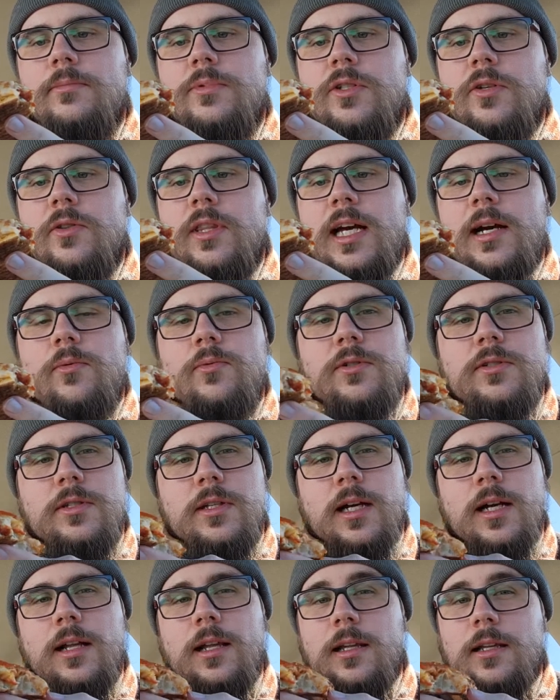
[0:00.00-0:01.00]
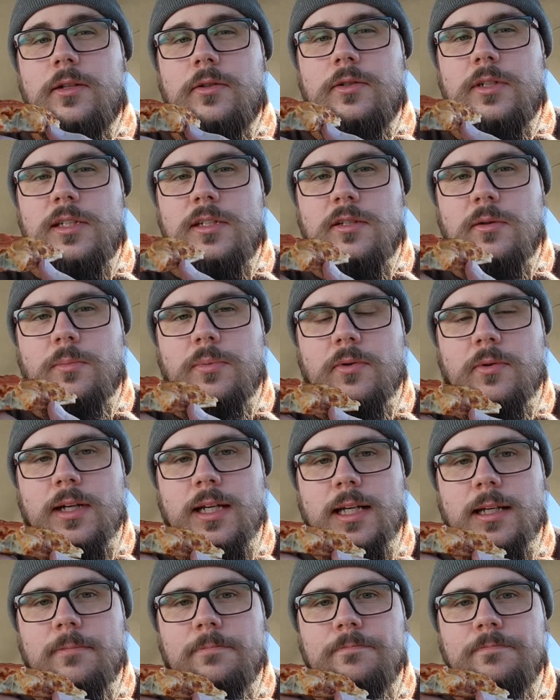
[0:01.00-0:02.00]
So that was a little
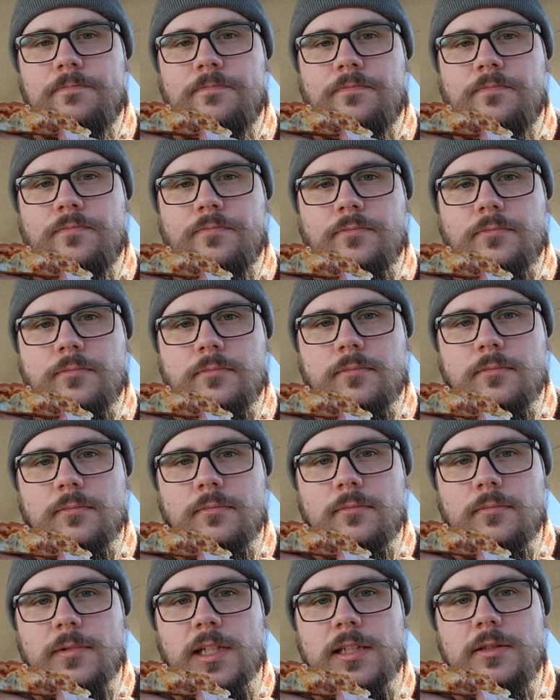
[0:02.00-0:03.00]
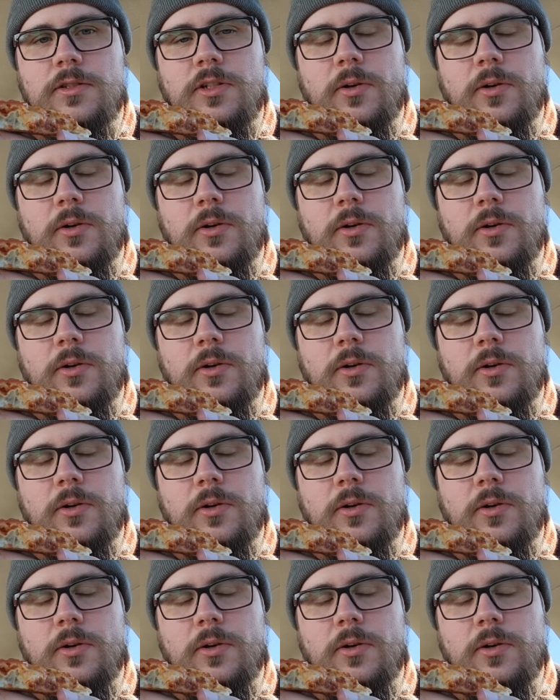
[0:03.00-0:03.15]
disappointing.